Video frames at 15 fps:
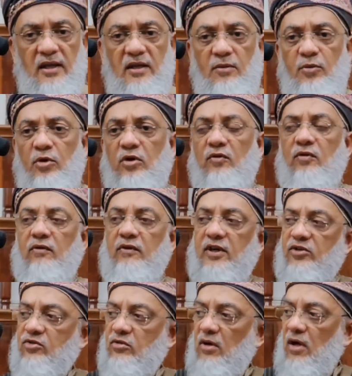There are beautiful
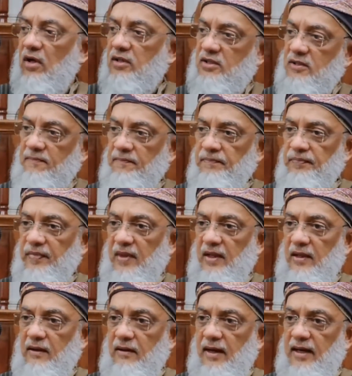restaurants.
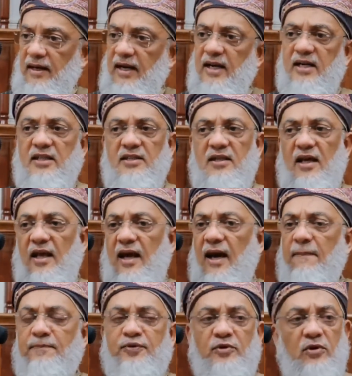Right? It is an
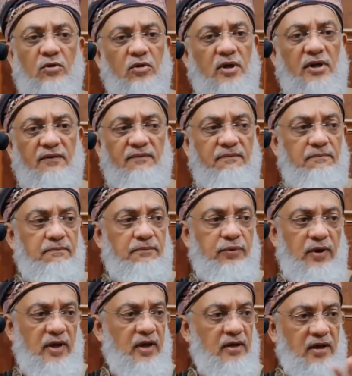absolutely
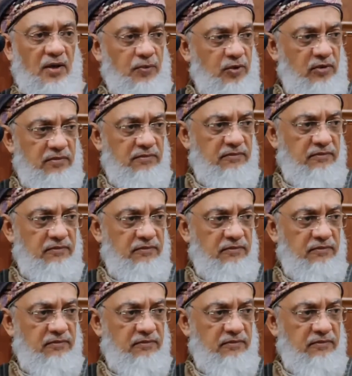brilliant airport.